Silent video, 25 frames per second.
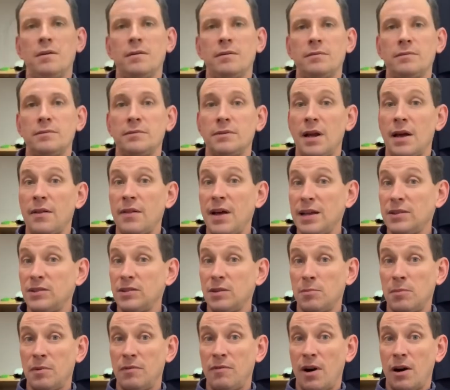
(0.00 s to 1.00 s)
Now, that's
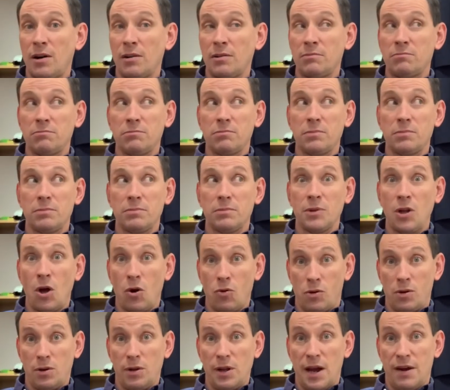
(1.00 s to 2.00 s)
some of our
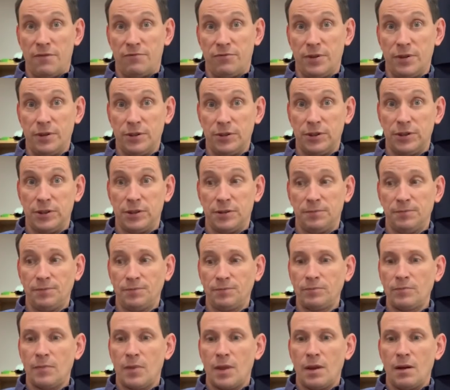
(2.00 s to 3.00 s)
local efforts.
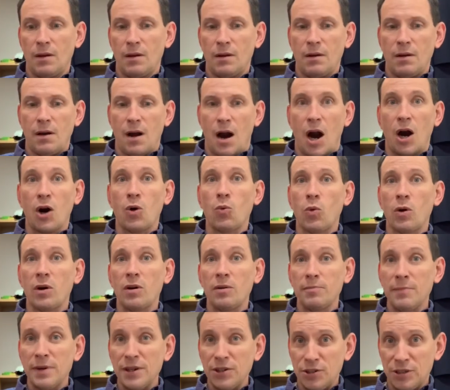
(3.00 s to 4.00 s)
Our World
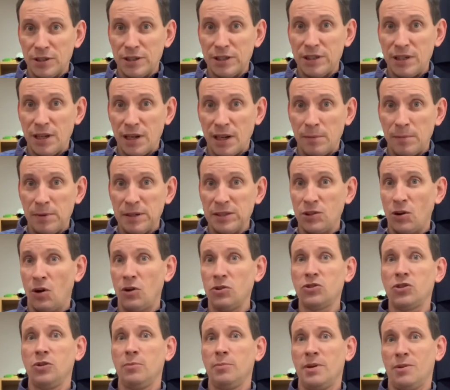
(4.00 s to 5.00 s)
Missions team has
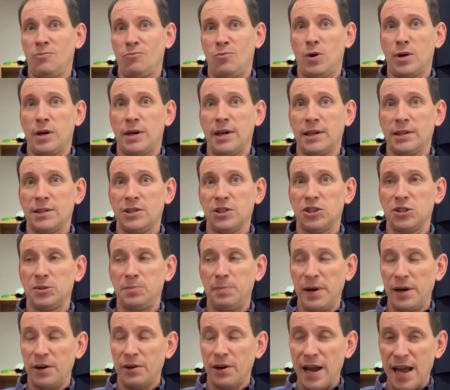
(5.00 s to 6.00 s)
also been working to
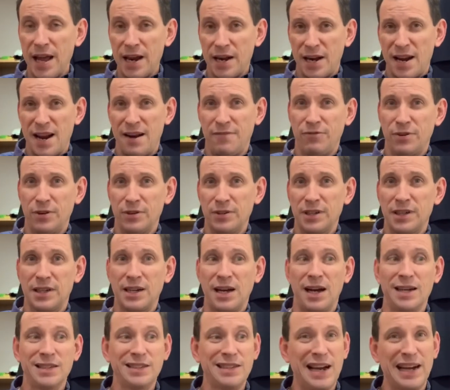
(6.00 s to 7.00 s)
spearhead an effort to
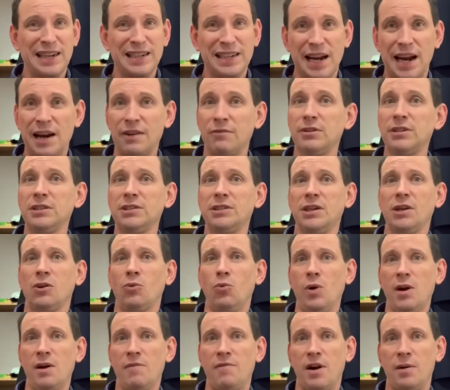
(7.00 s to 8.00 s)
contact every single
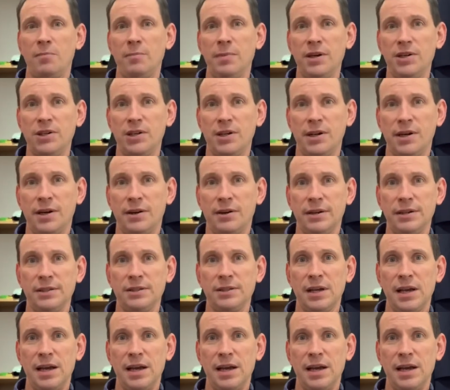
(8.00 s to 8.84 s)
one of our missionaries